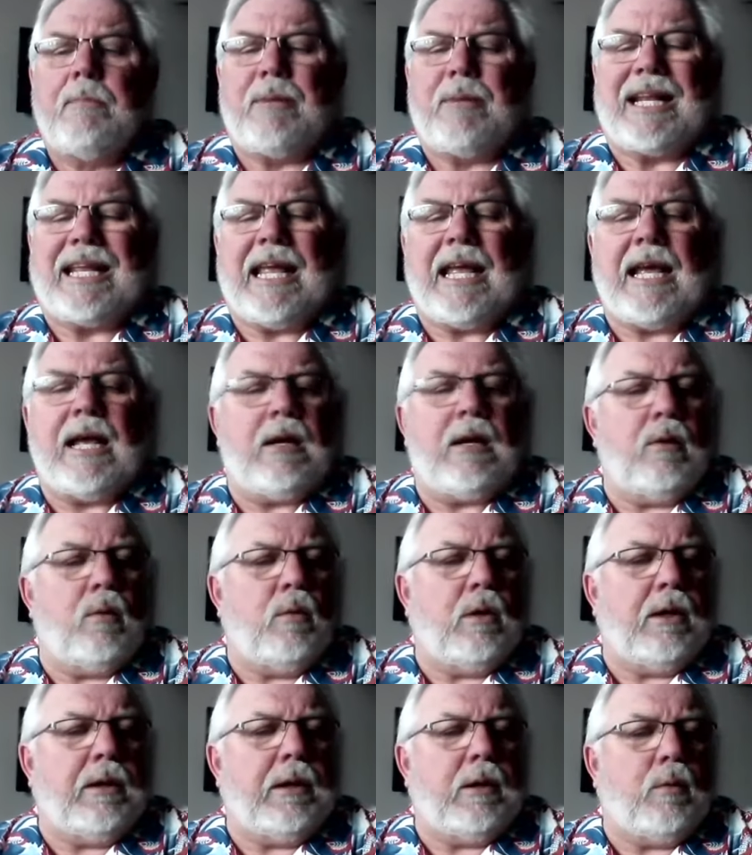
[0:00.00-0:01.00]
But again,
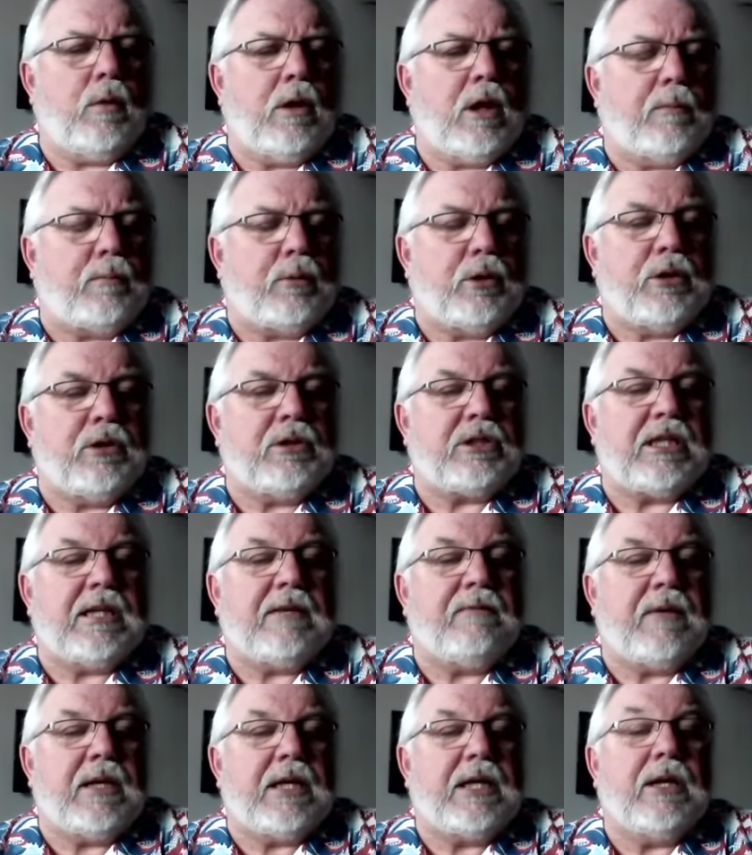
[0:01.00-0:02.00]
we are
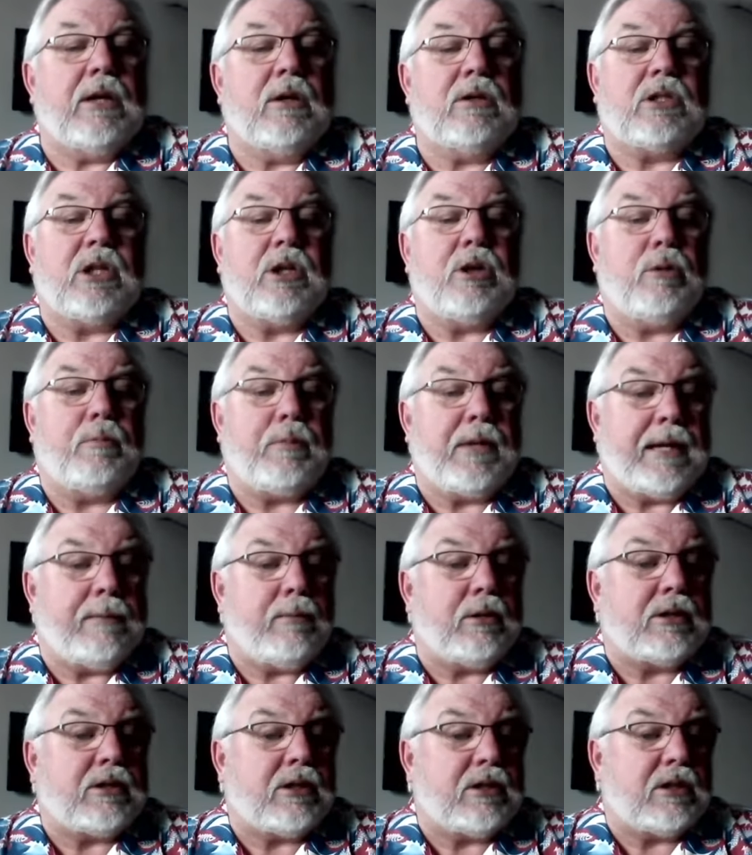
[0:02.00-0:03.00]
producing videos that you'll be
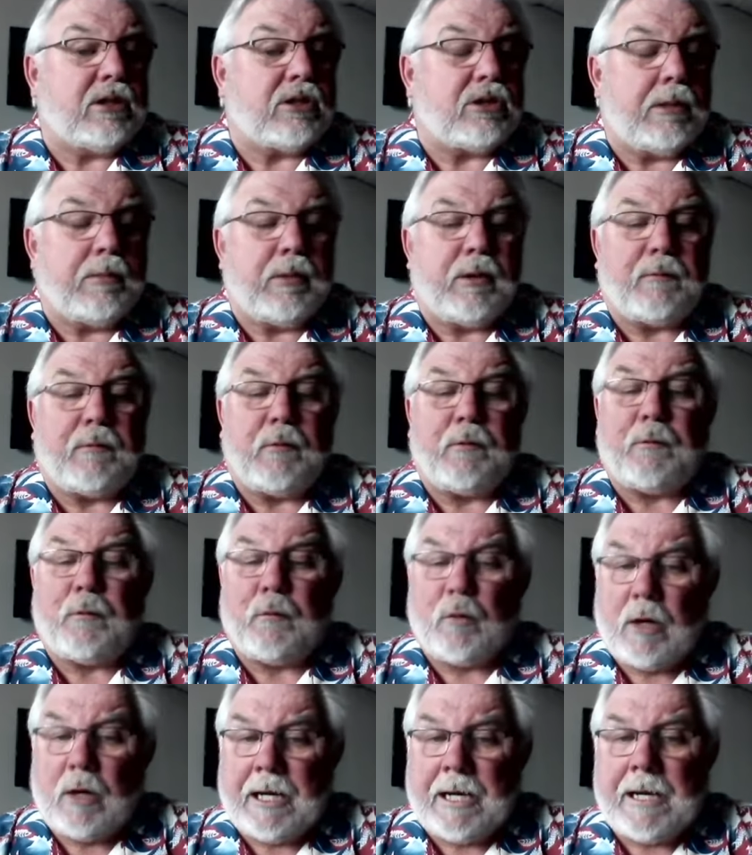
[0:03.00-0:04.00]
able to distribute for
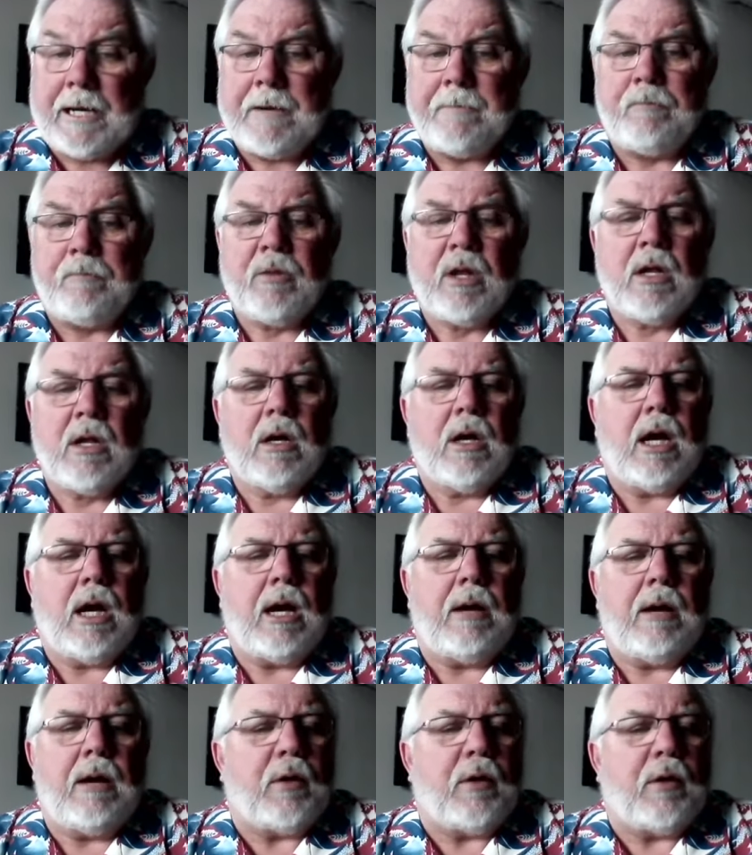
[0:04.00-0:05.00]
free,
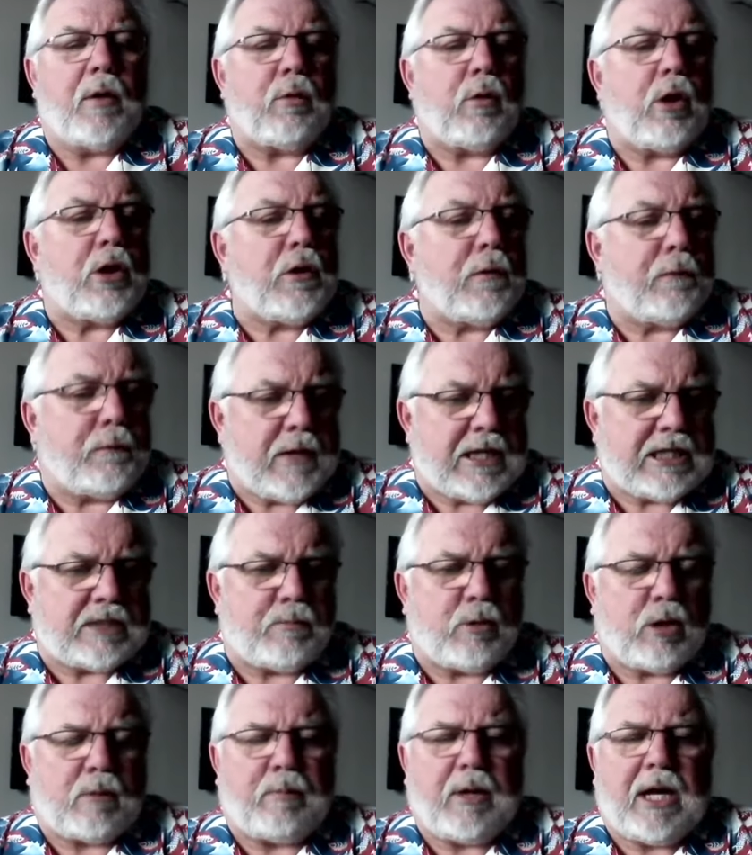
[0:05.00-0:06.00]
whether on your
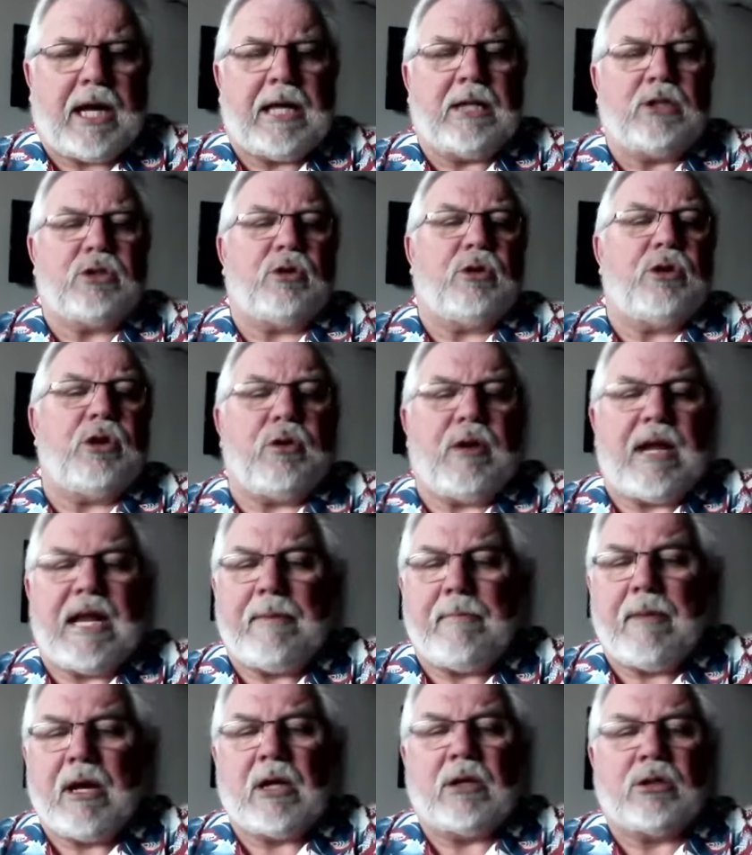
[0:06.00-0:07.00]
Facebook page or your
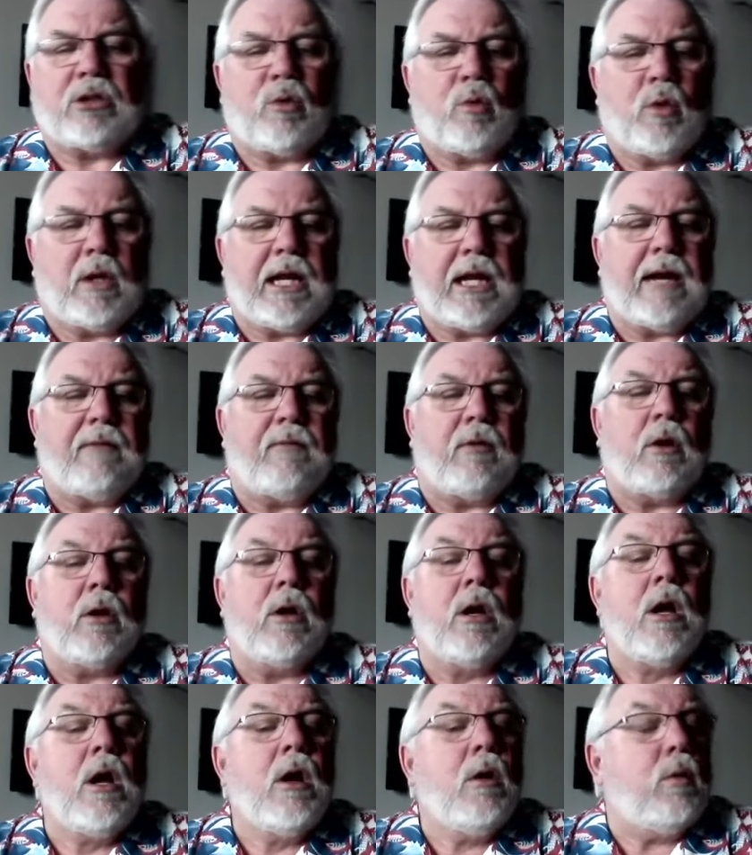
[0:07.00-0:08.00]
emails or
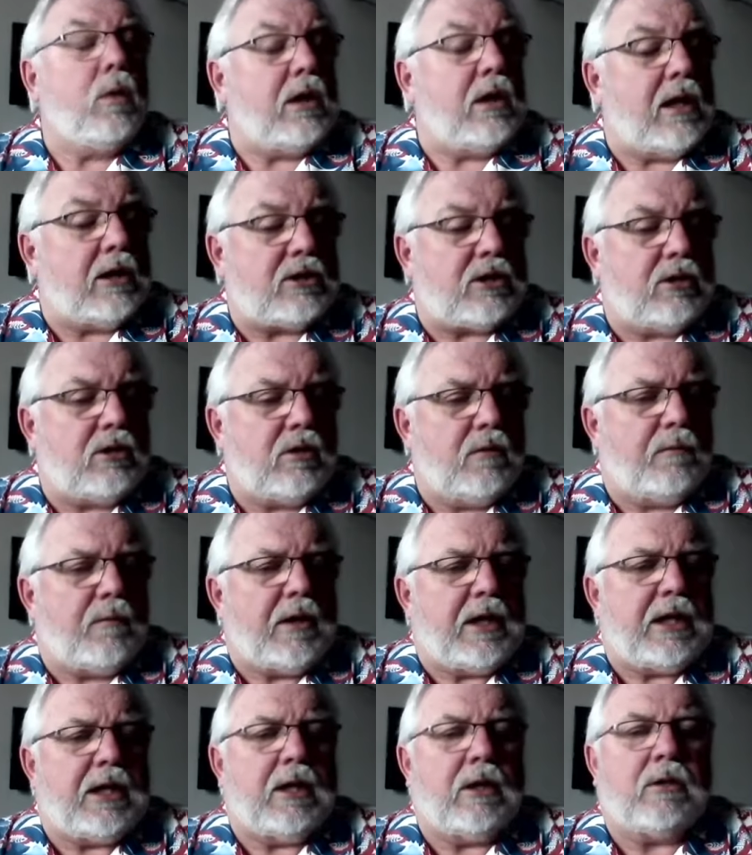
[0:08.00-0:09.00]
whatever. We'll also do
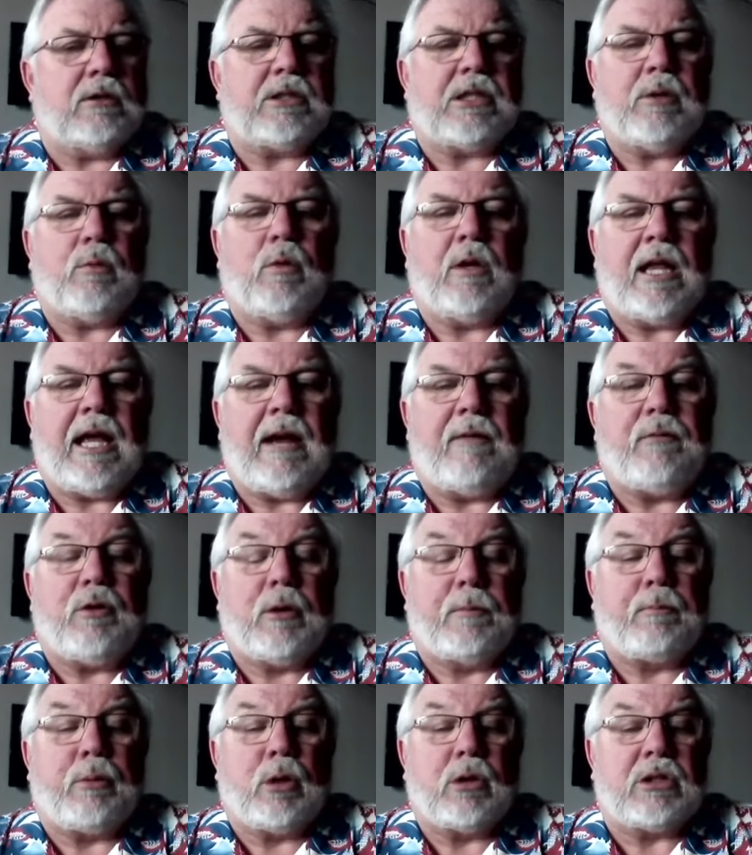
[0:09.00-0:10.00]
videos that will have
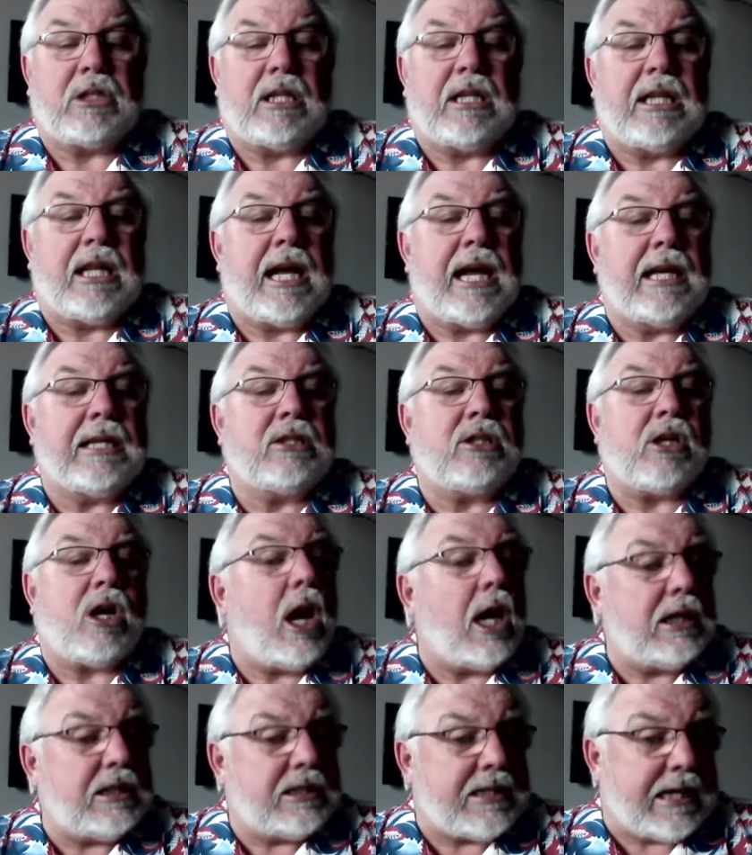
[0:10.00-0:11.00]
your personalized
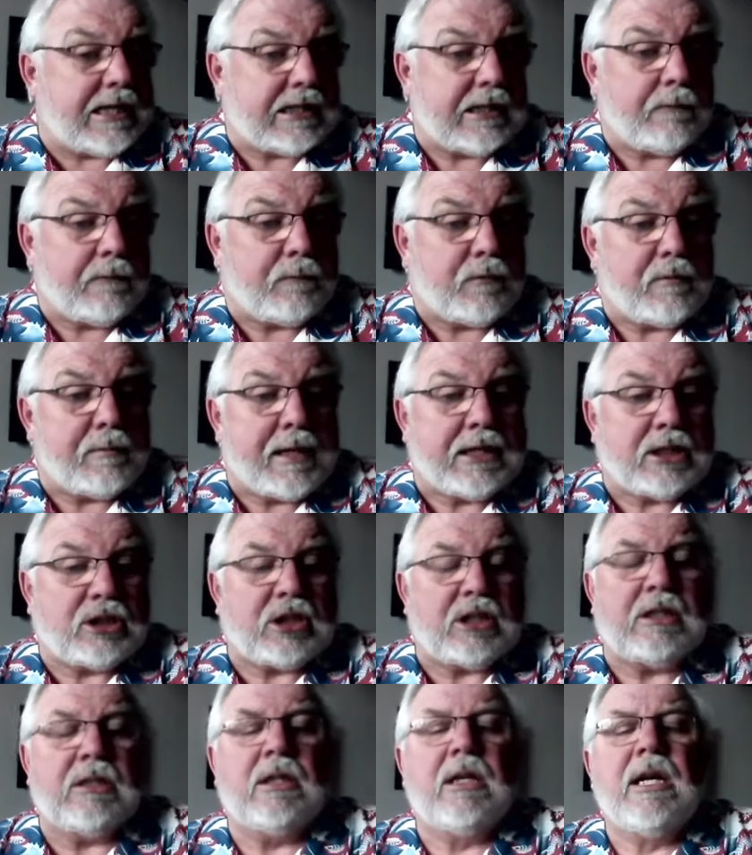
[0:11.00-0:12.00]
contact
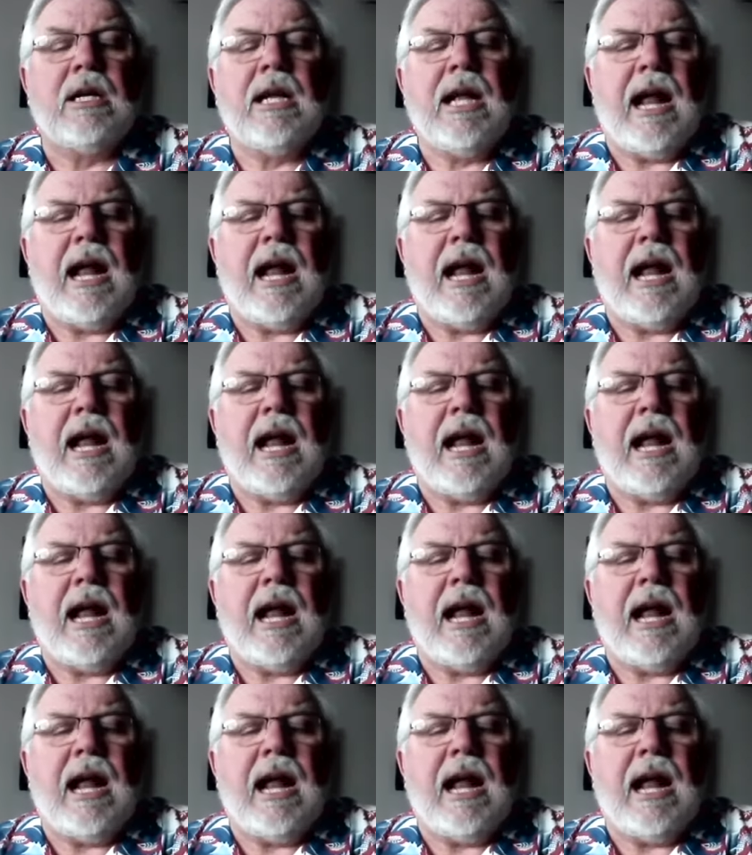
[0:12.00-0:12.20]
information.